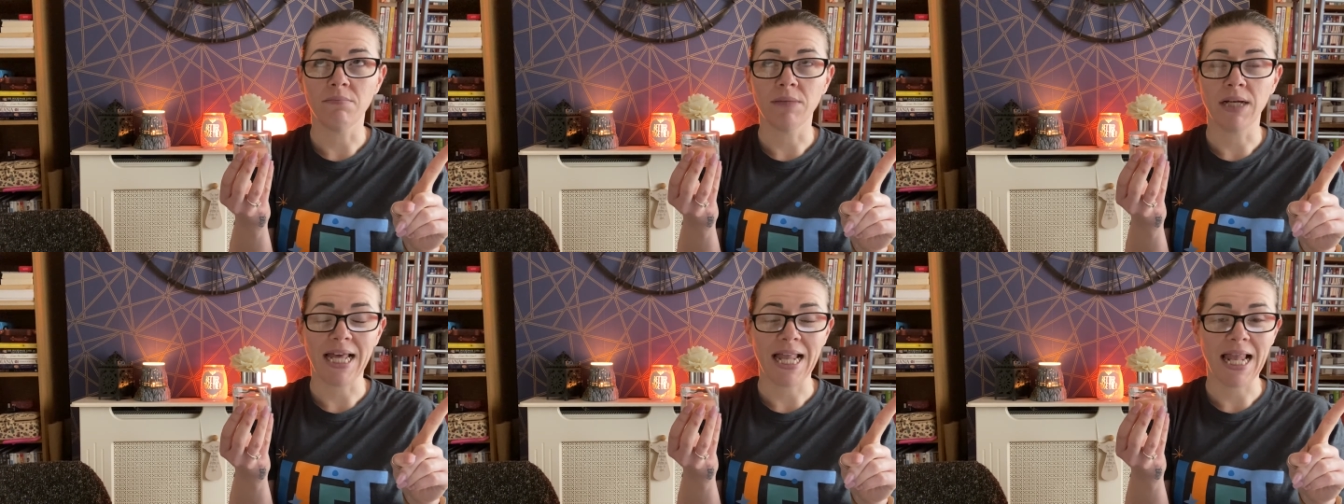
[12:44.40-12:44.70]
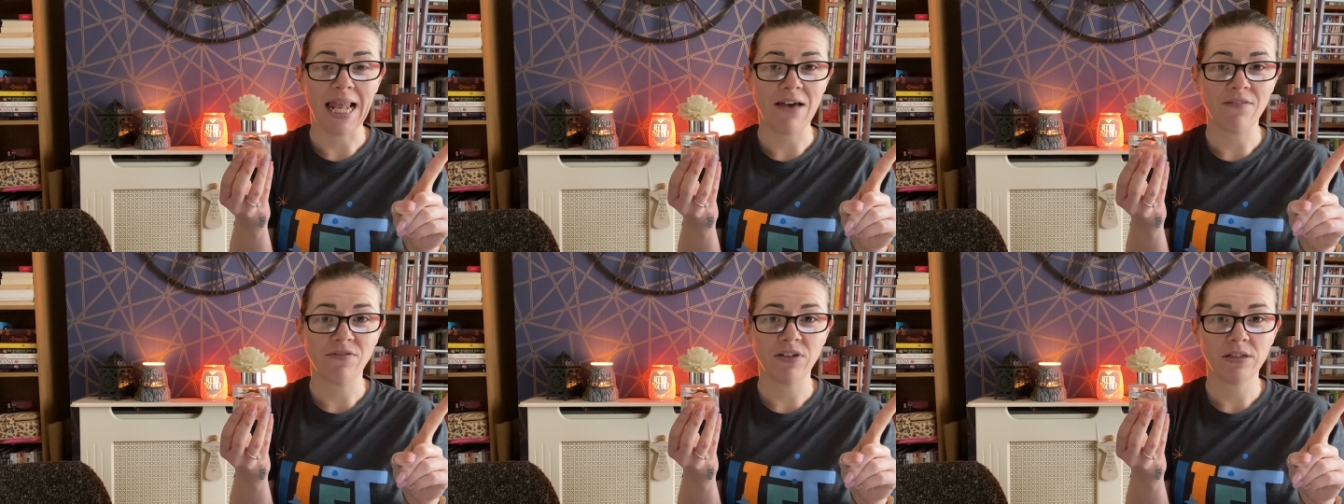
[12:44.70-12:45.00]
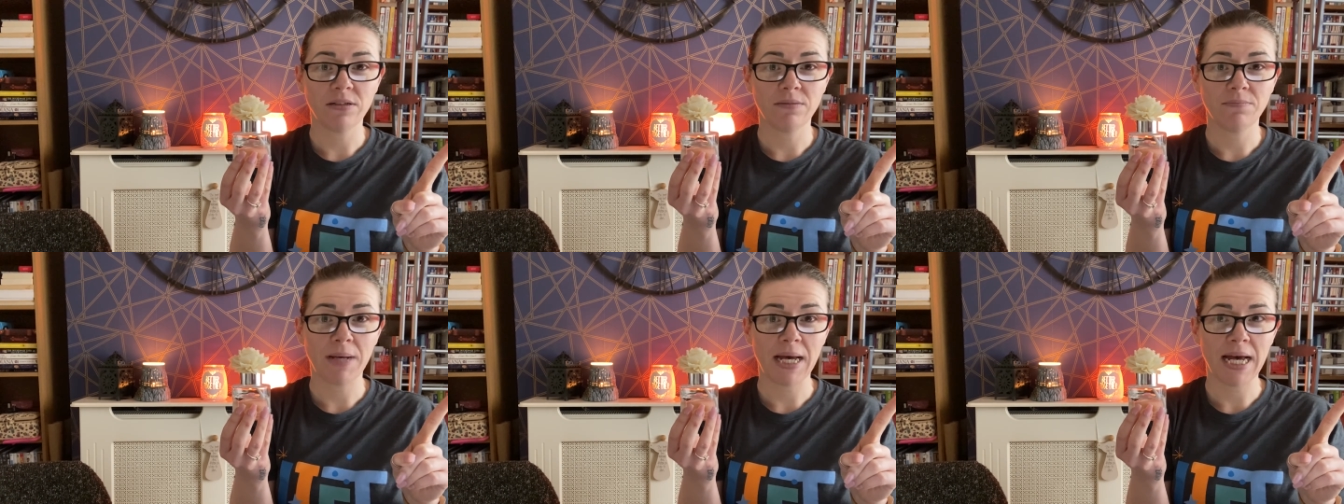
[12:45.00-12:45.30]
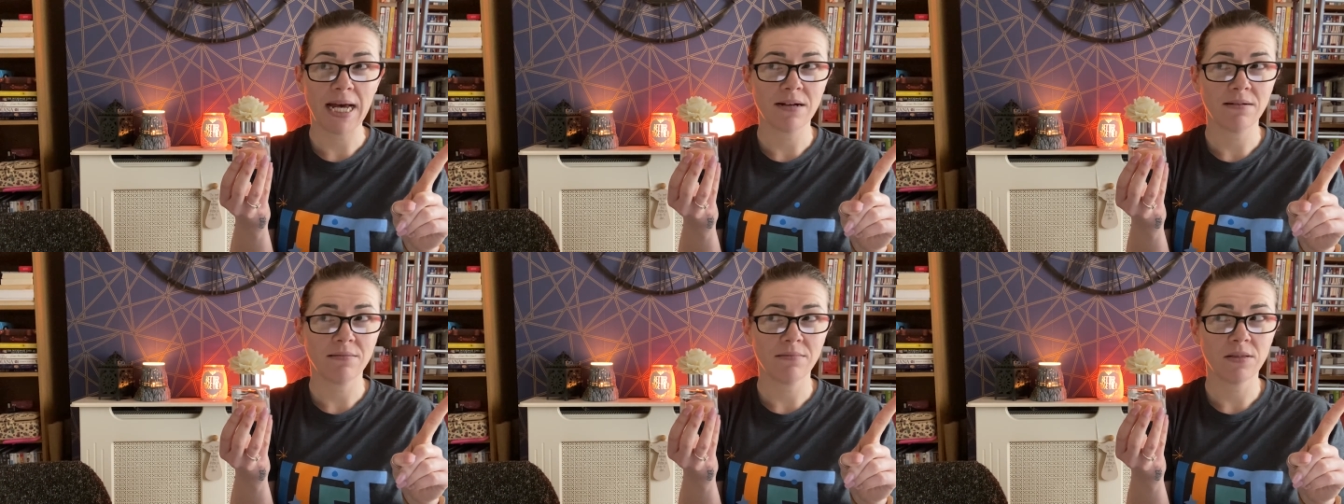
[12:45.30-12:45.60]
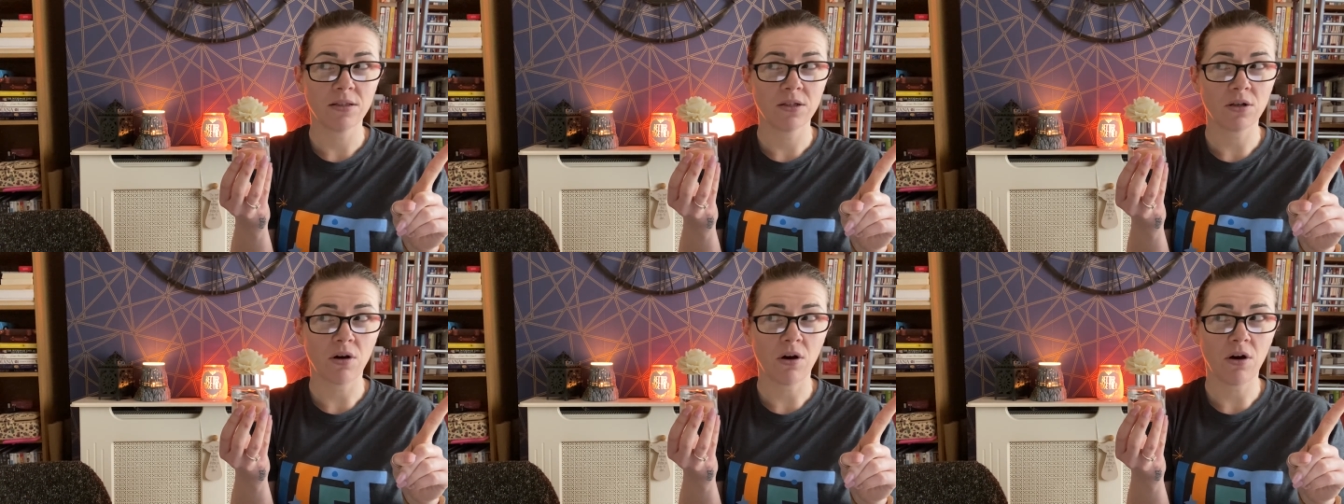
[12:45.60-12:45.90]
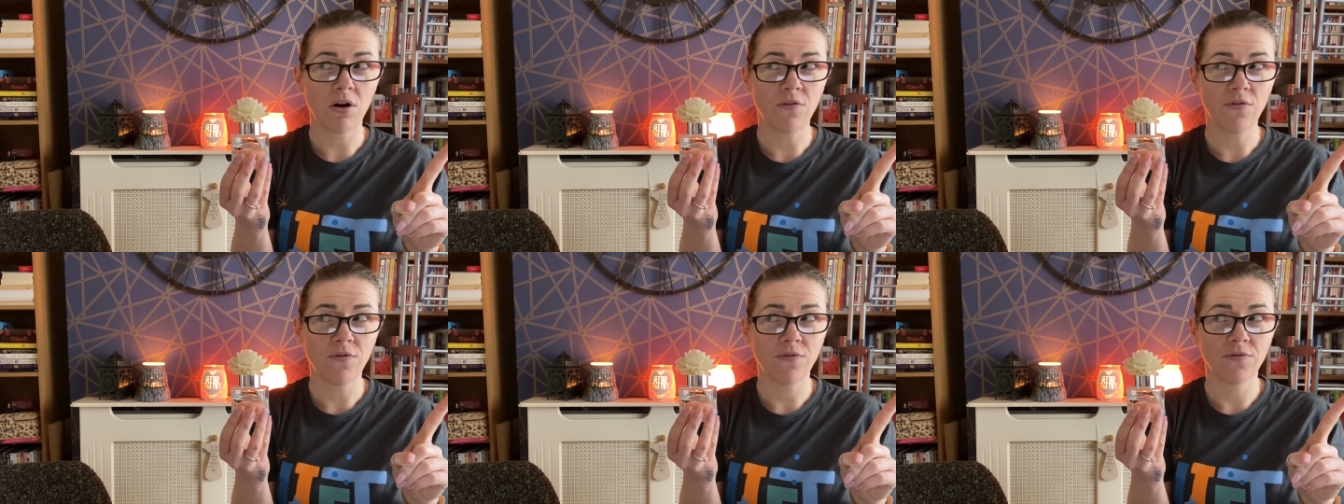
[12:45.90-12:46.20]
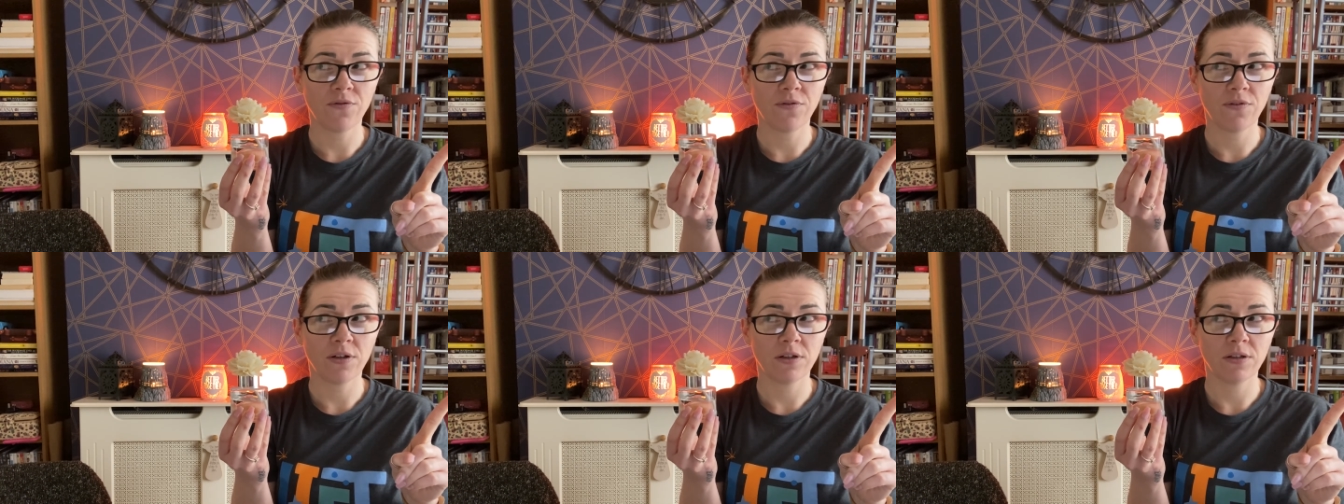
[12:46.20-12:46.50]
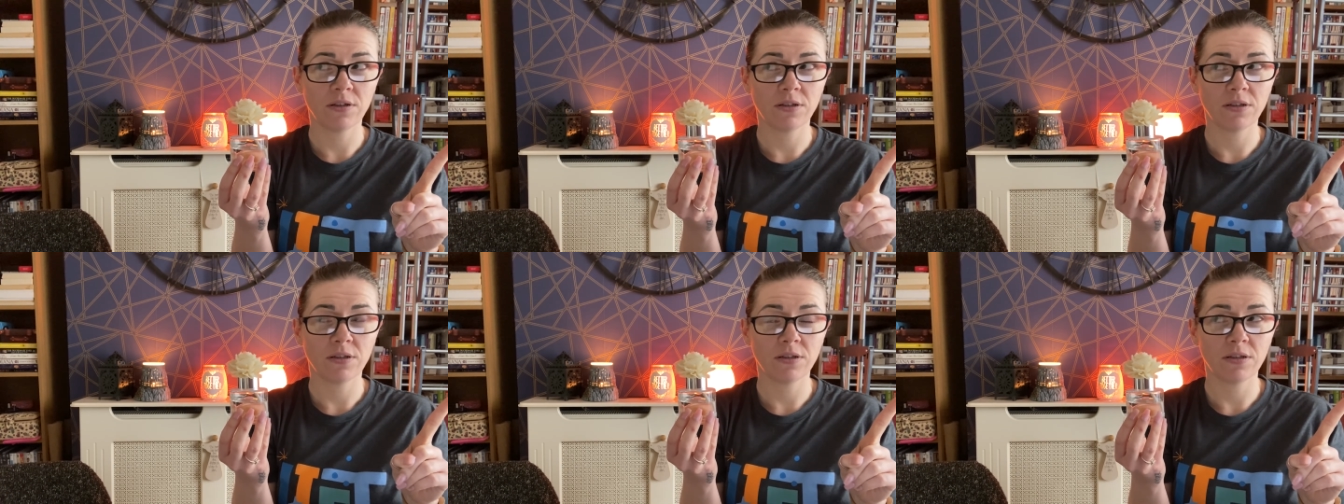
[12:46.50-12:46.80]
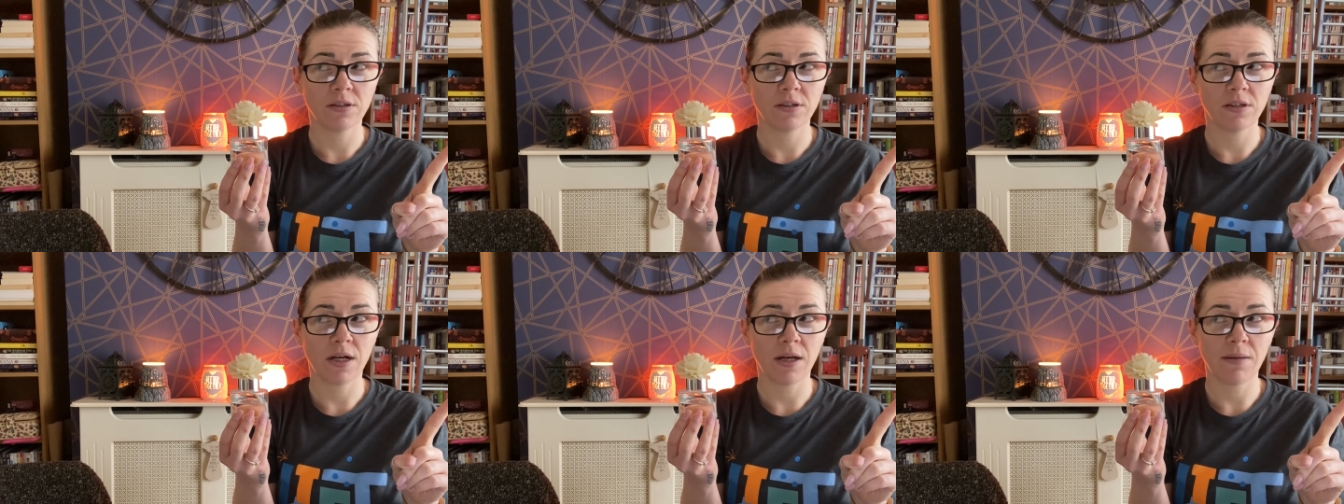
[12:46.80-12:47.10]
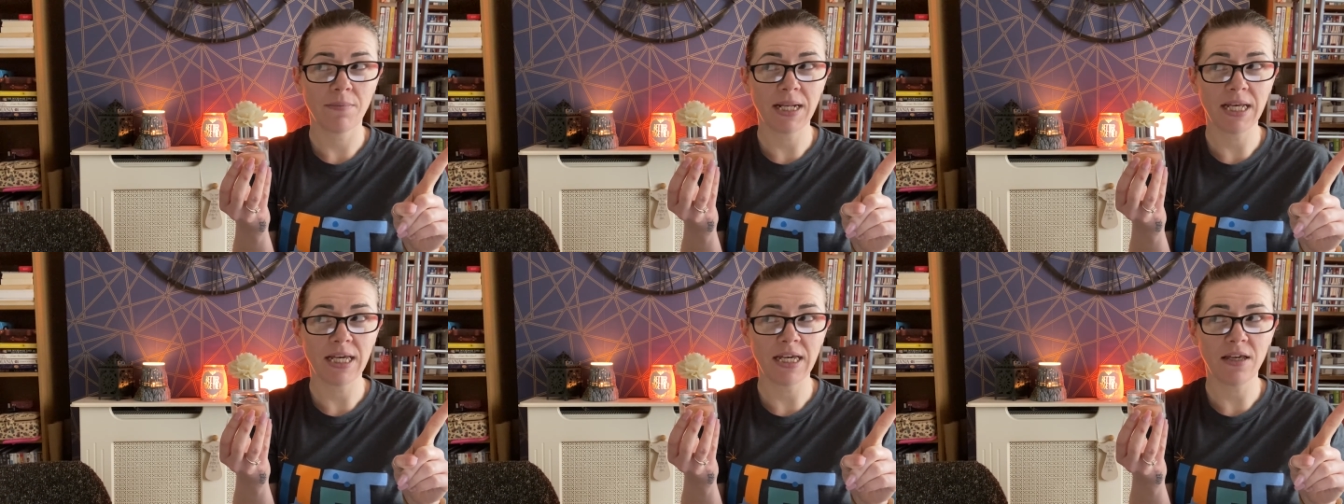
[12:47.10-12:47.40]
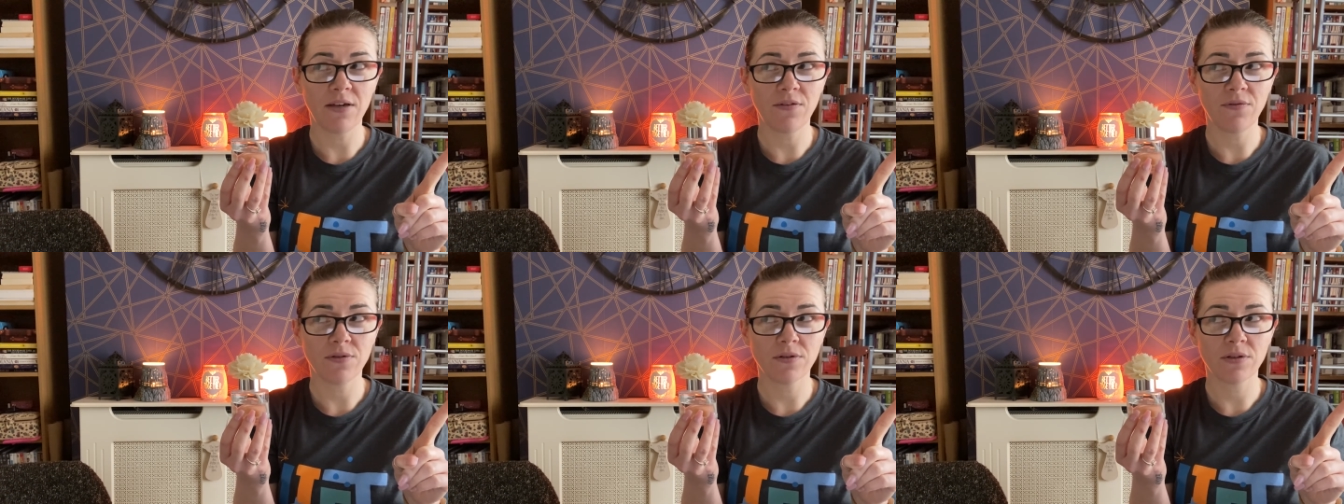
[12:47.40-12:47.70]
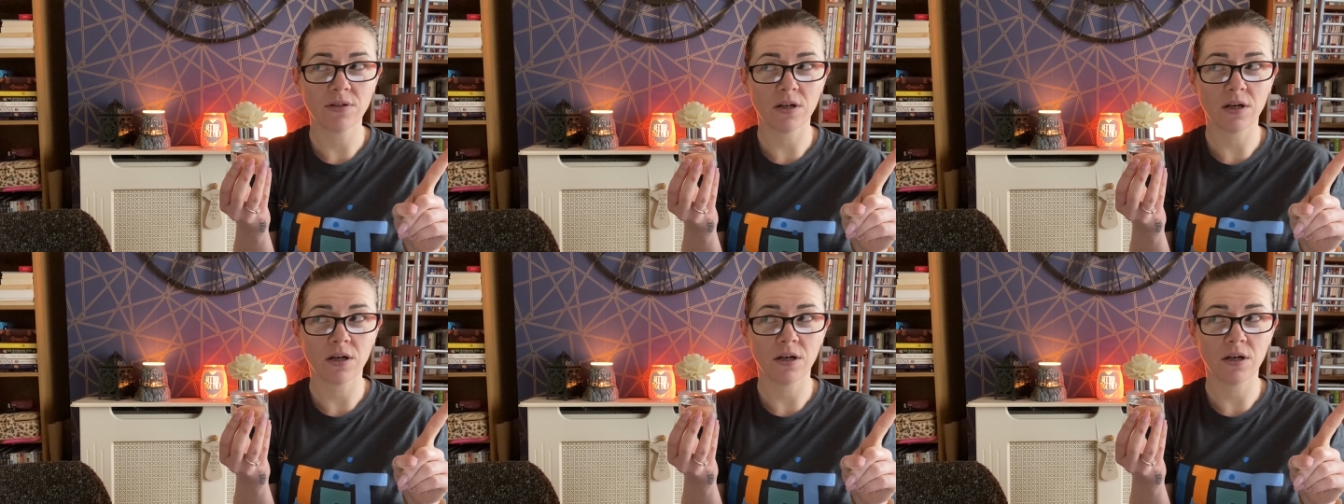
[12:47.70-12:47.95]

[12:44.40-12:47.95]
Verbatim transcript: £11 off, I believe. So